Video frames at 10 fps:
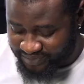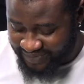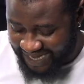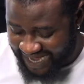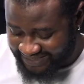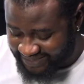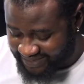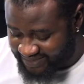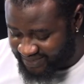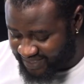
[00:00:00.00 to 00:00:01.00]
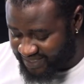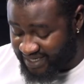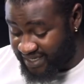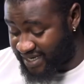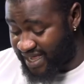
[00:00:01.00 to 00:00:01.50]
will ask is,
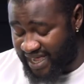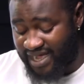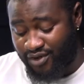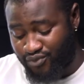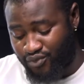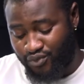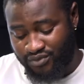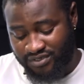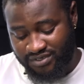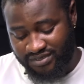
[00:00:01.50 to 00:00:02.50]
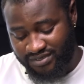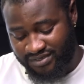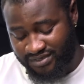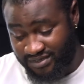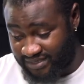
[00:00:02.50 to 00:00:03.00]
how old
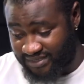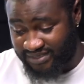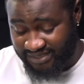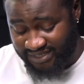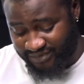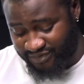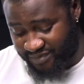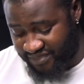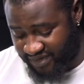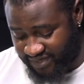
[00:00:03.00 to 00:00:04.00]
is this girl's mother?